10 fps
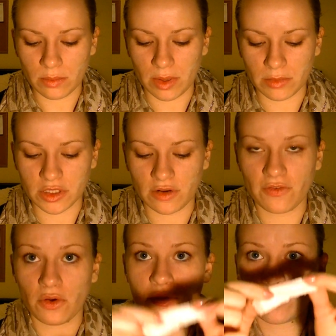But I'm just going to
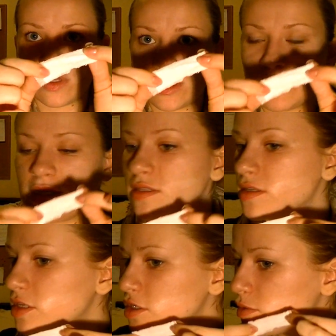fold one of these pieces of
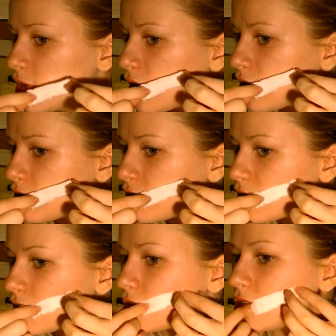tissue in half
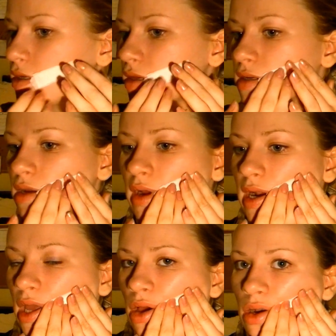and stick that
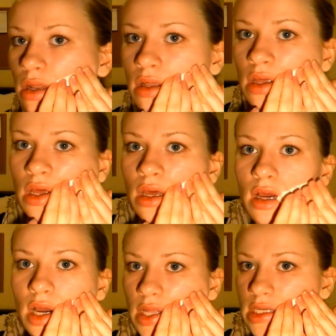directly on,
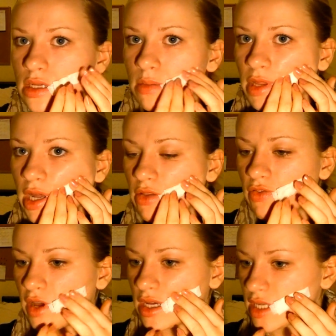and that's going to be like the
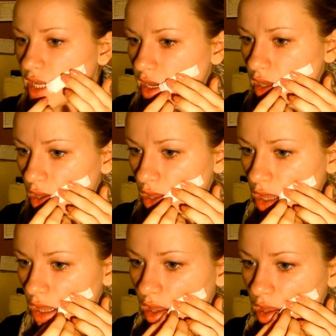first layer.
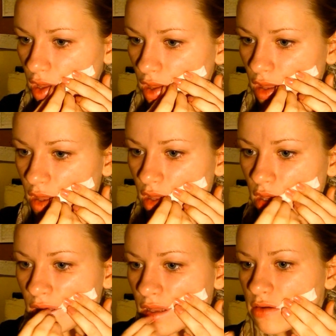
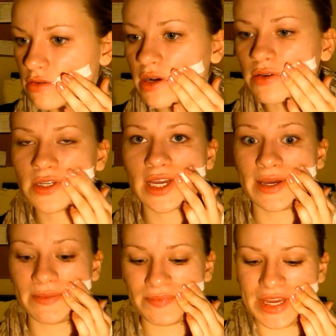Try not to get
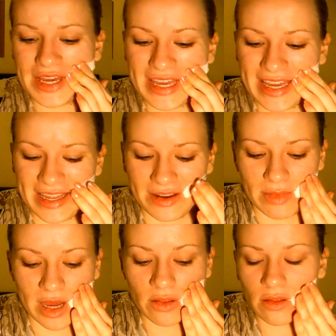it in your
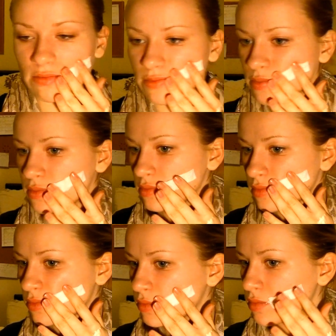mouth.
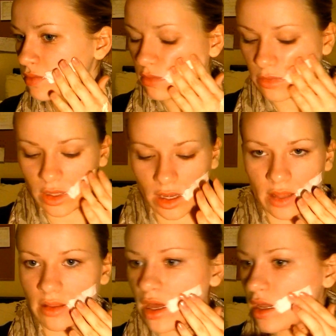
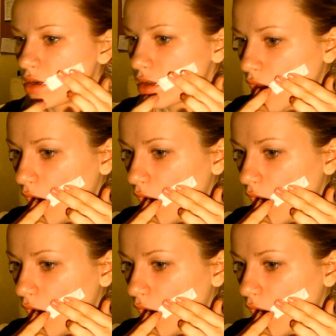And then,